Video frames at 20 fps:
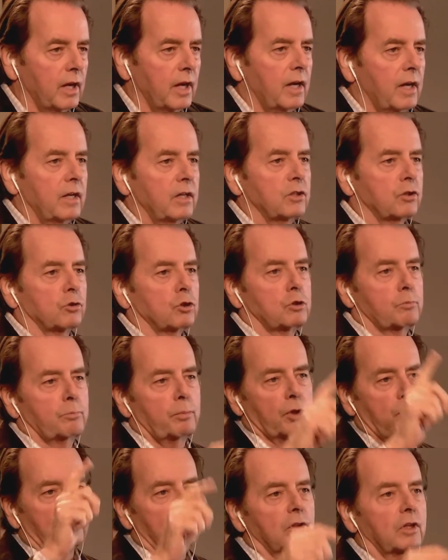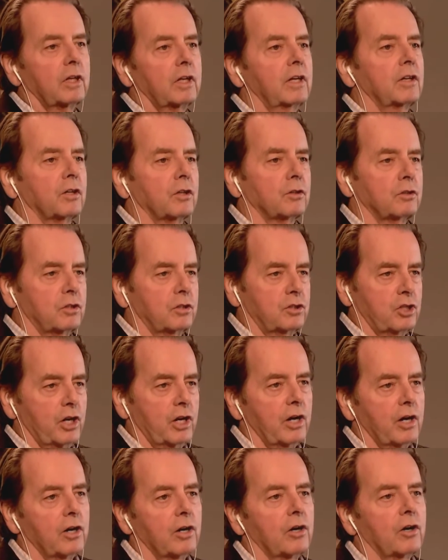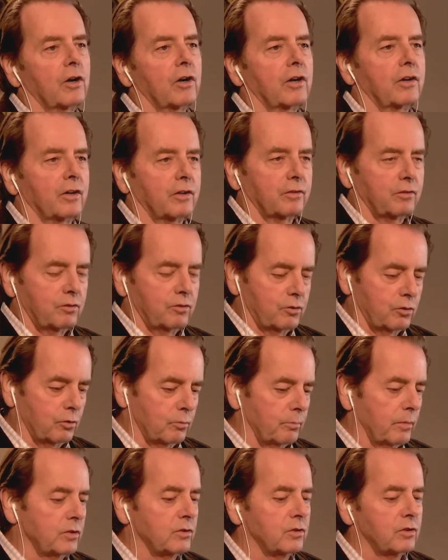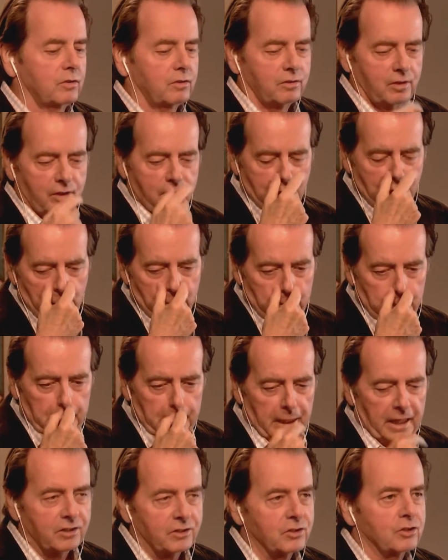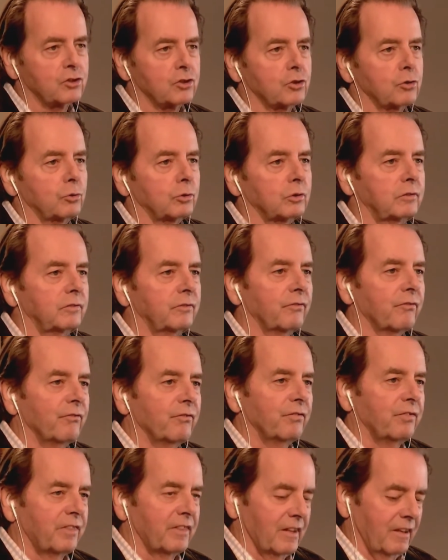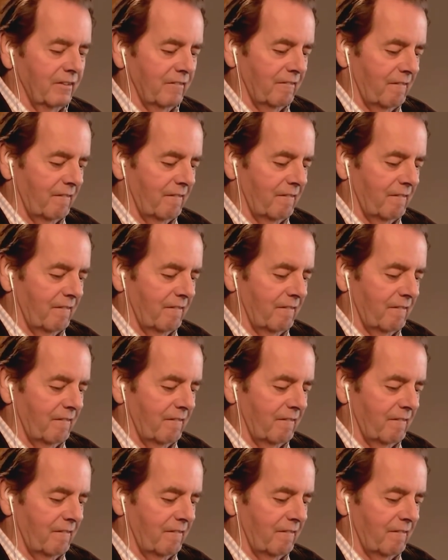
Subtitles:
So it's Spicoli in a chair. And Yes, with with Phoebe and the other